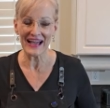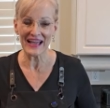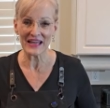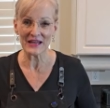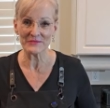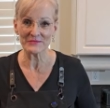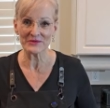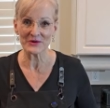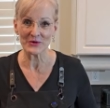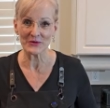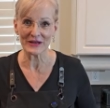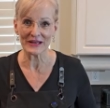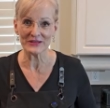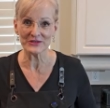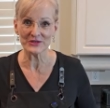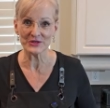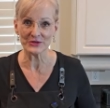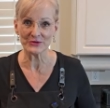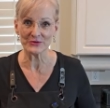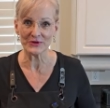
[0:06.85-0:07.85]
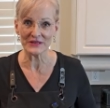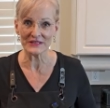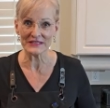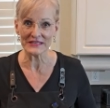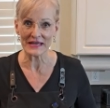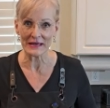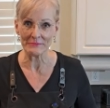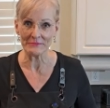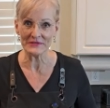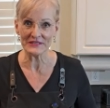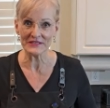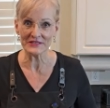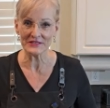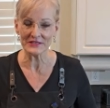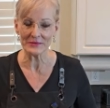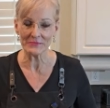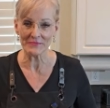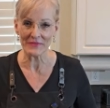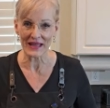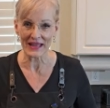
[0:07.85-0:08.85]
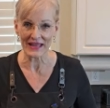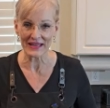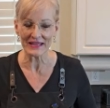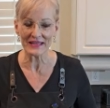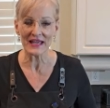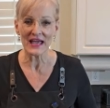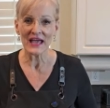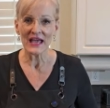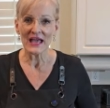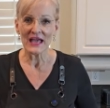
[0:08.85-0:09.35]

I am going to attempt to make